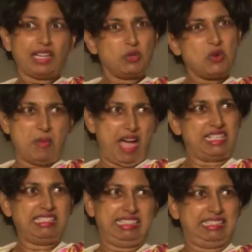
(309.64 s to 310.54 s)
I don't
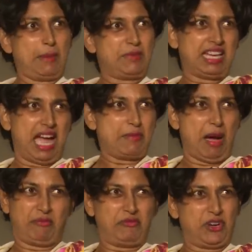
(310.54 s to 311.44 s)
mind it. I mean, I'm
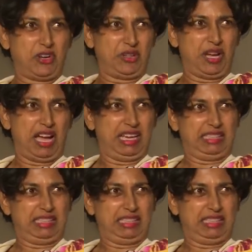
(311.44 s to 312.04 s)
up for,